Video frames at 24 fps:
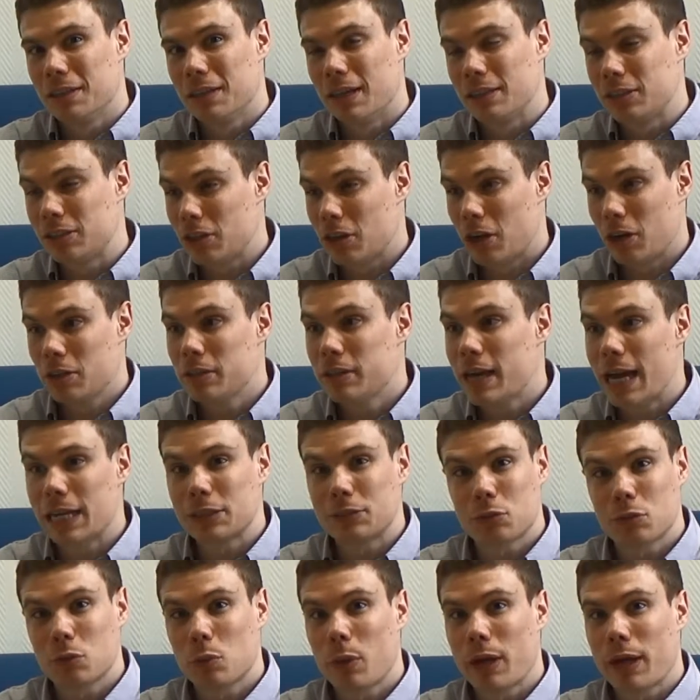It's an
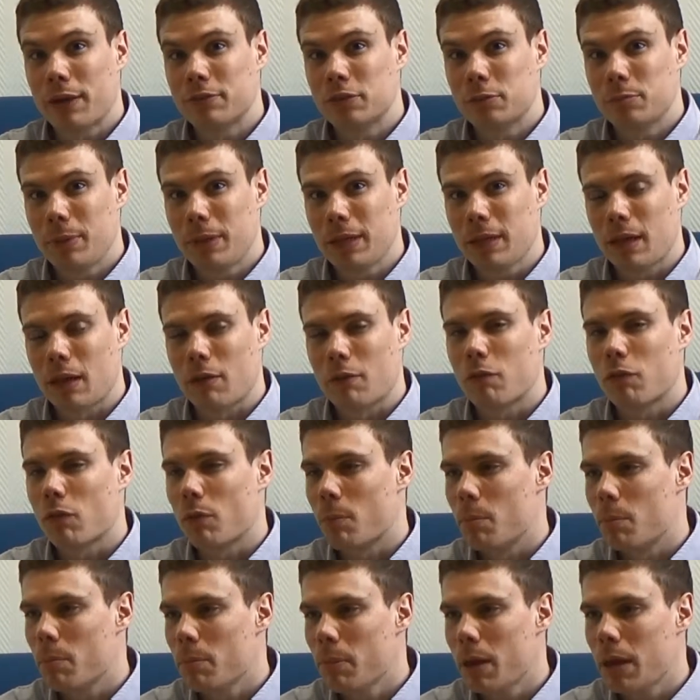unnatural way of speaking for
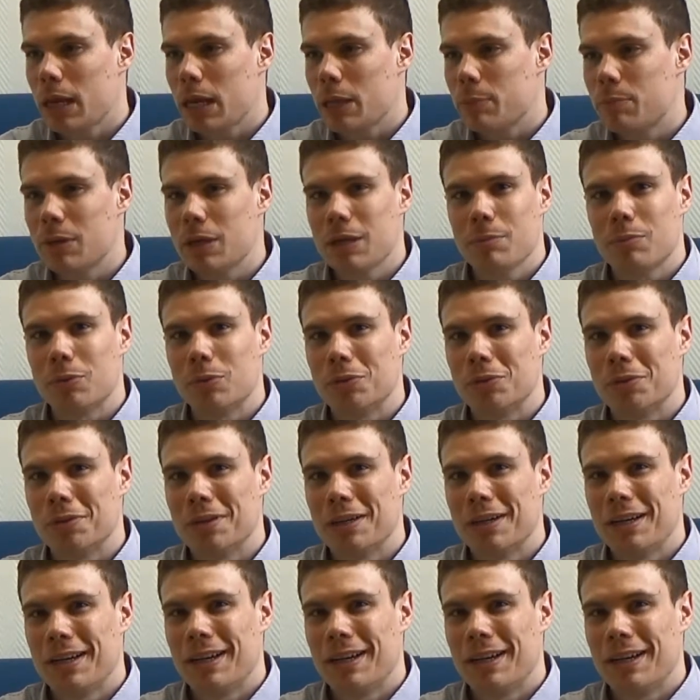many people